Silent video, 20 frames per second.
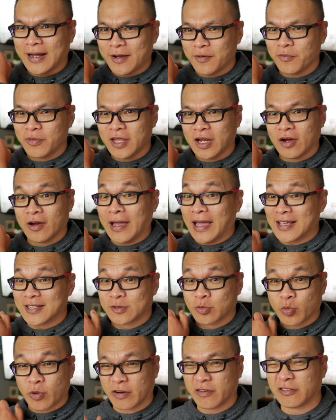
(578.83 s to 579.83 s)
up there
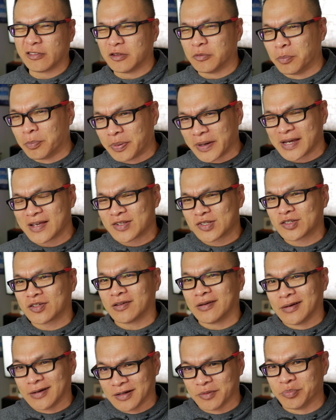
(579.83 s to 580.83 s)
as one of the best
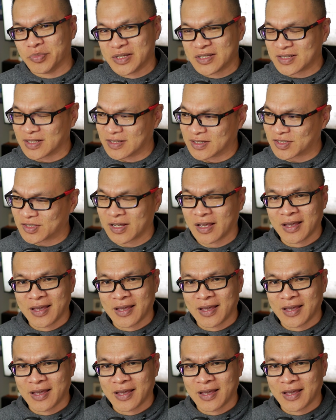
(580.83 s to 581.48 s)
in the business.